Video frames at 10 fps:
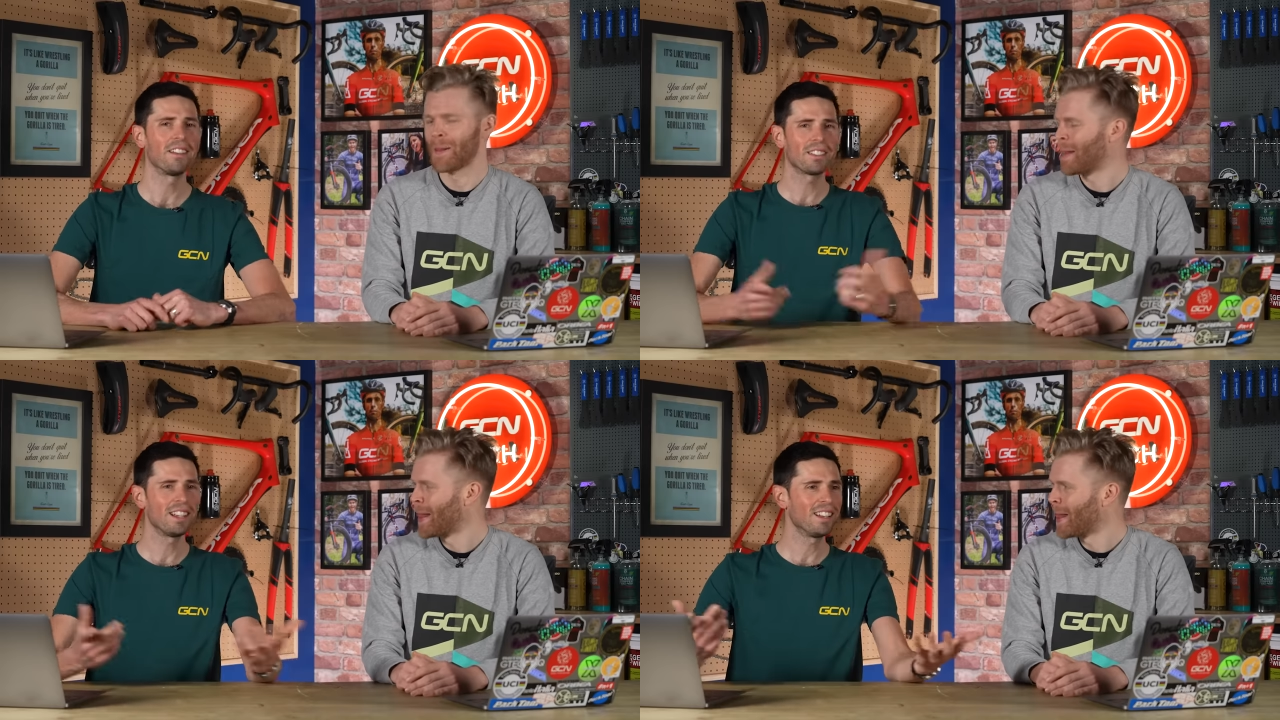Speaker 1: I
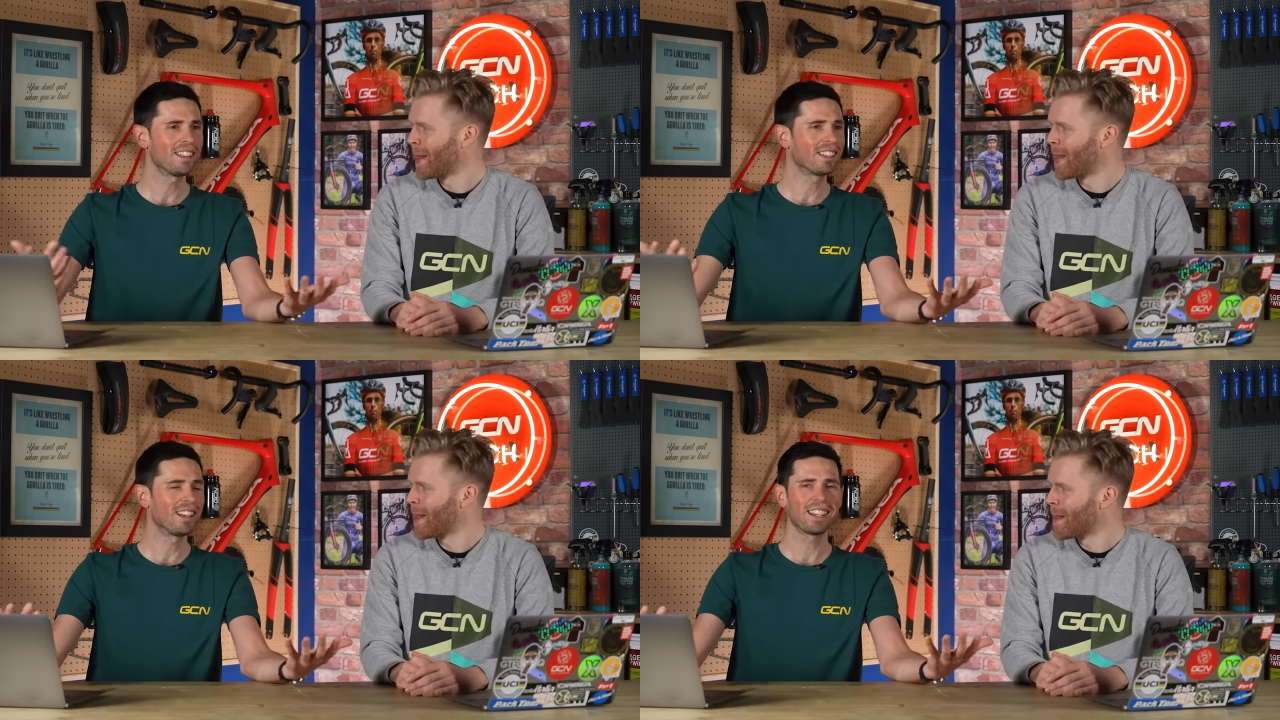was like,
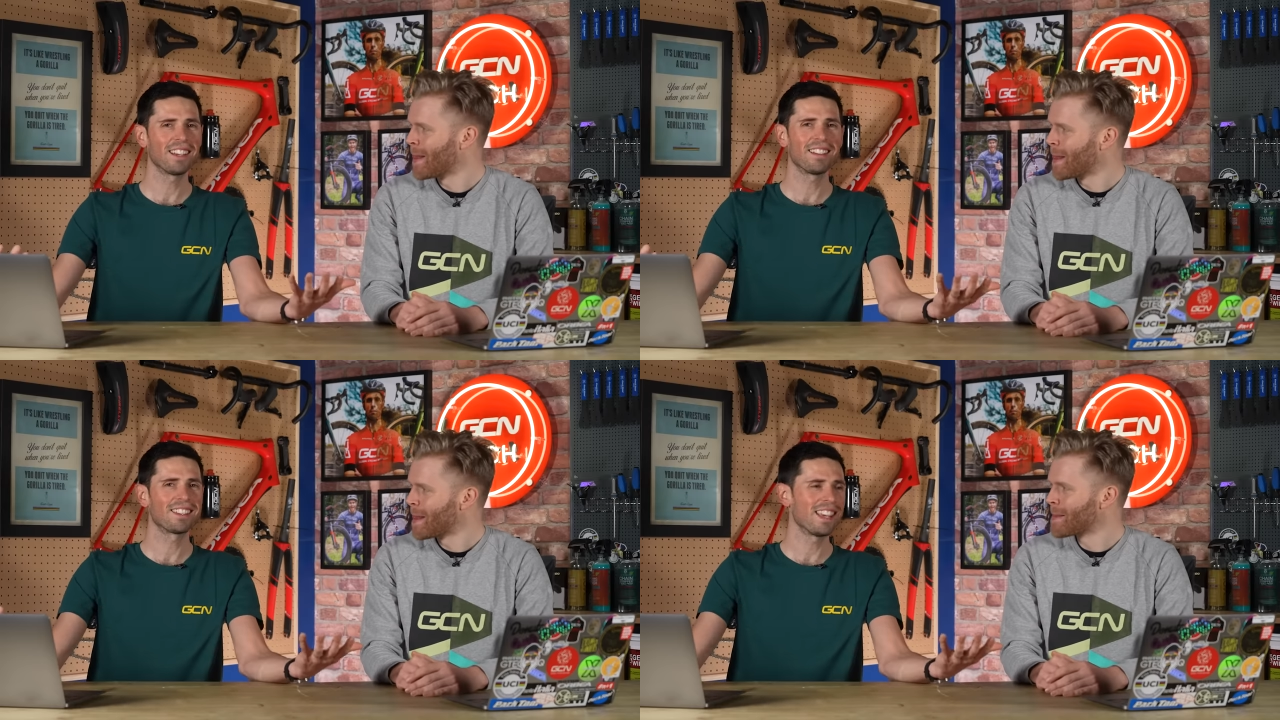look, I
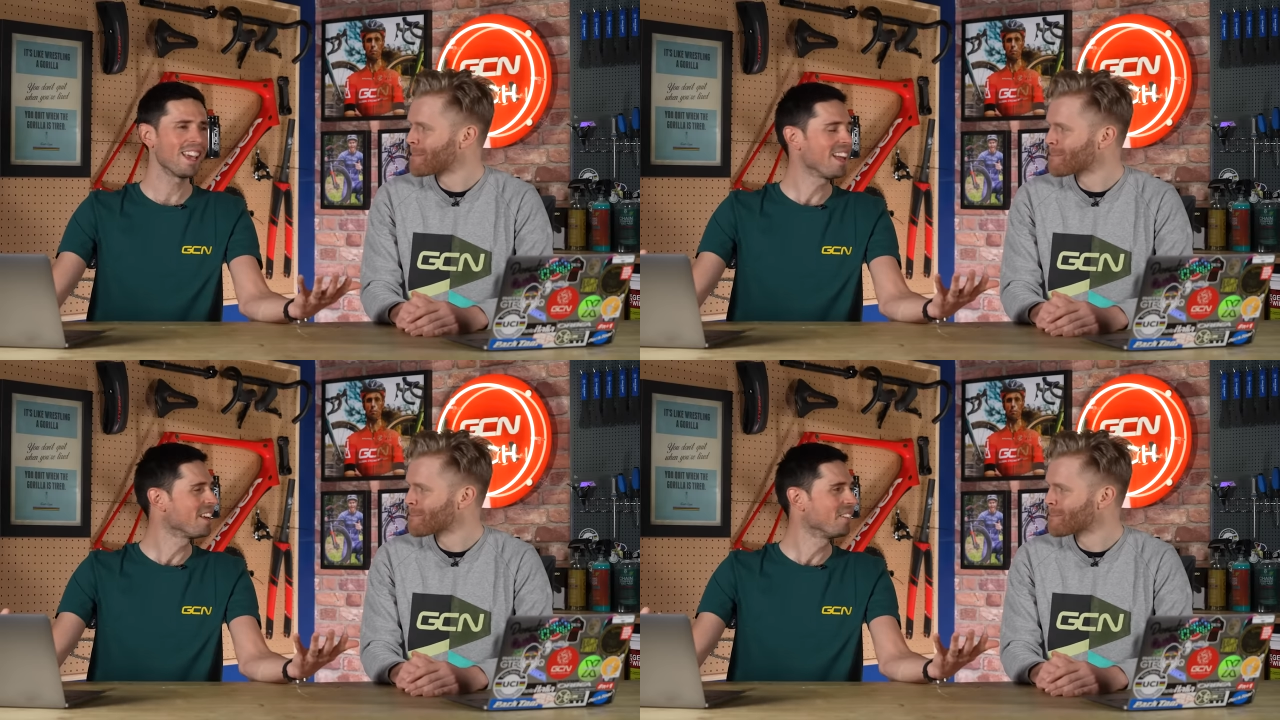can't see it
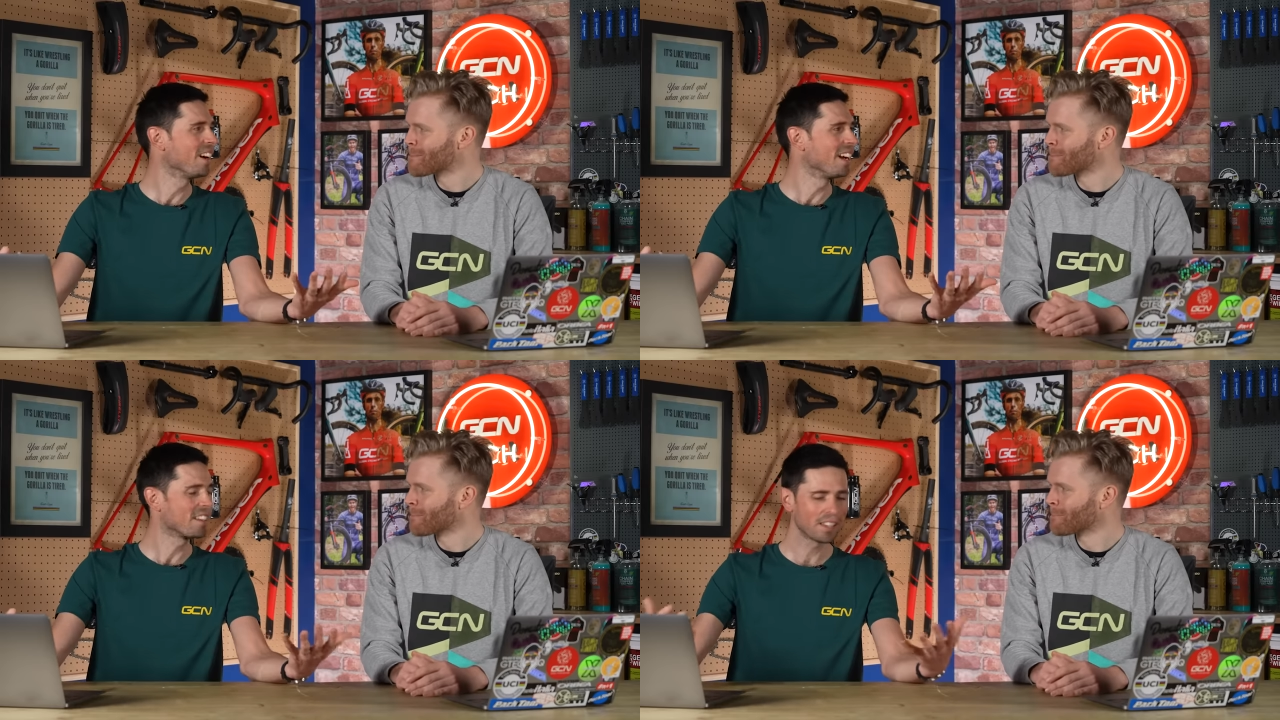
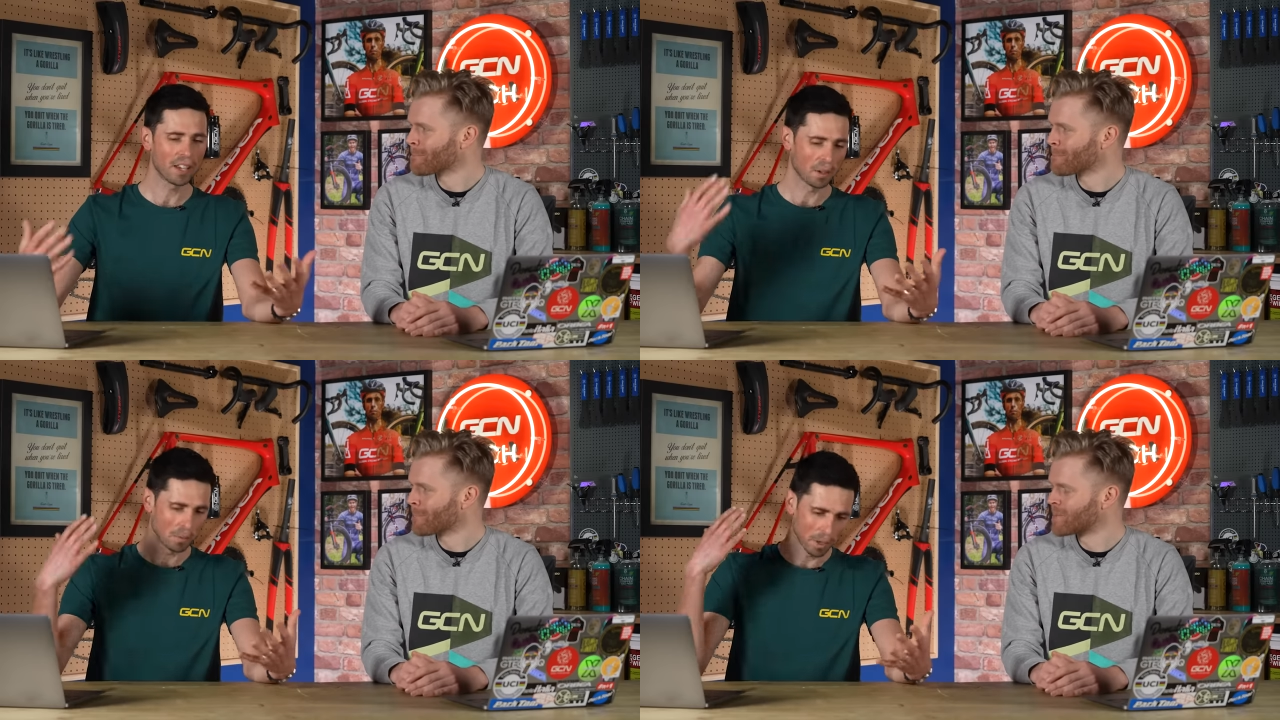anywhere.
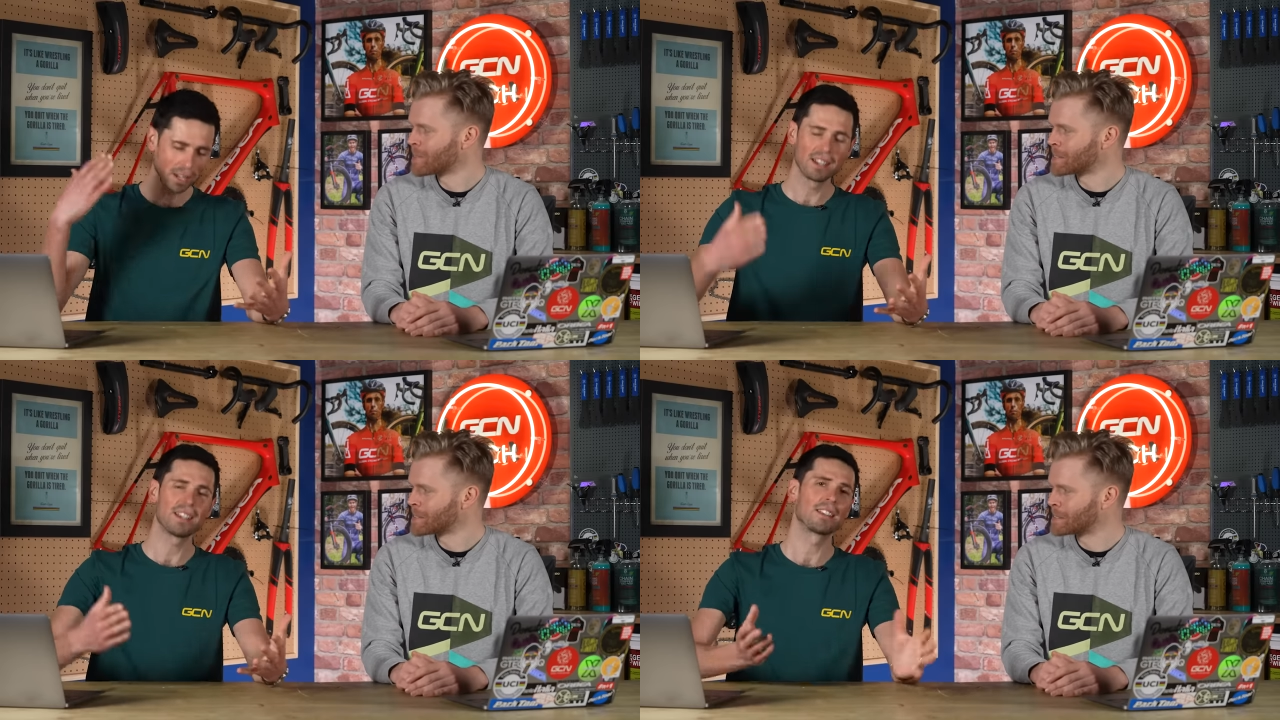So we're
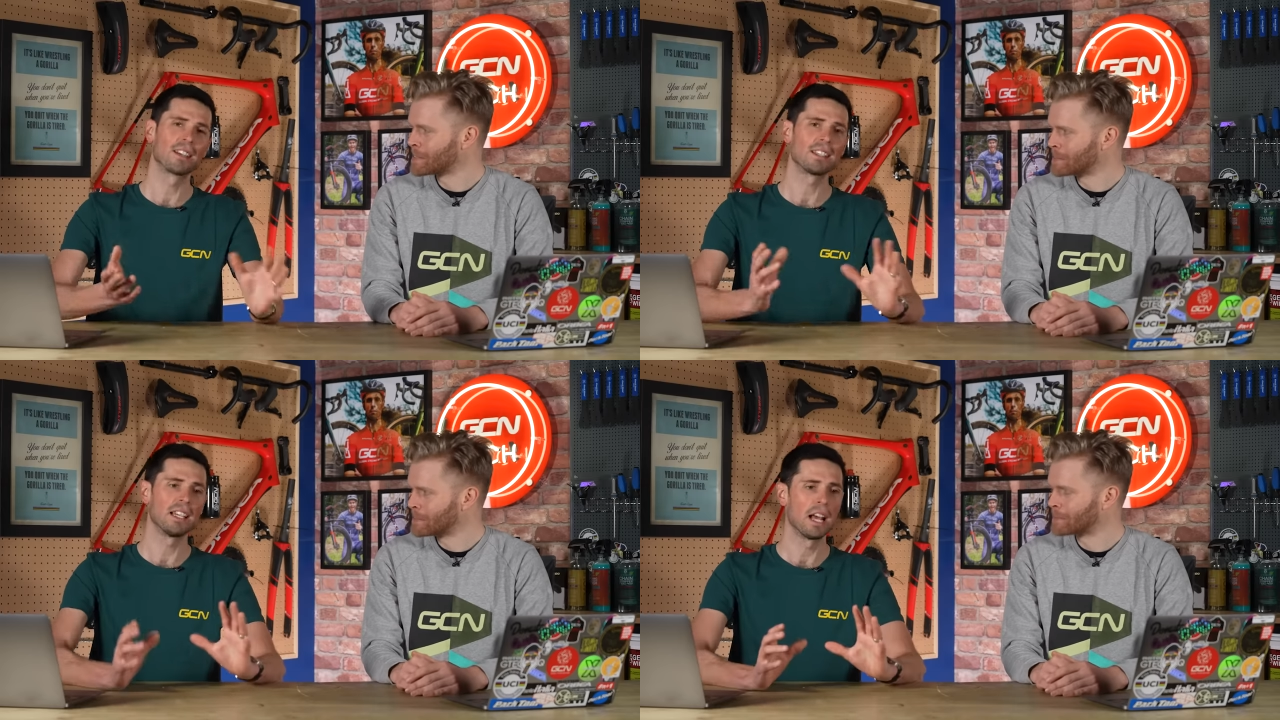going to
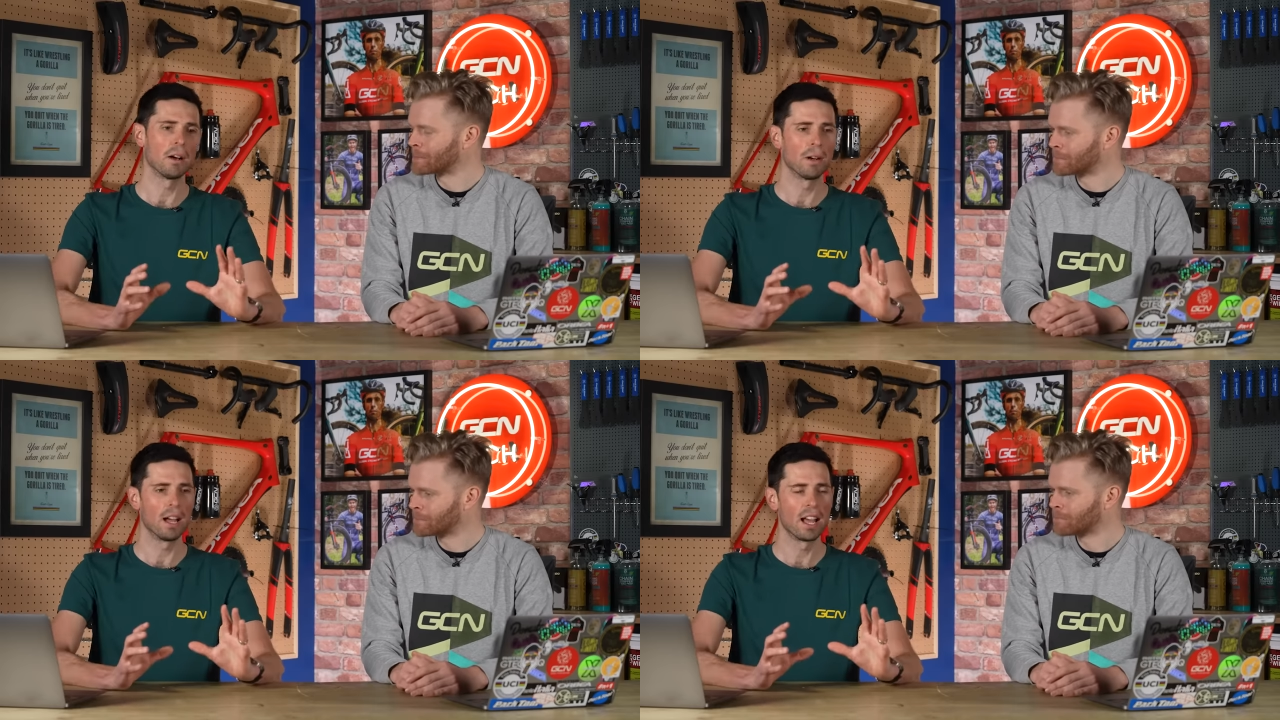discuss it now.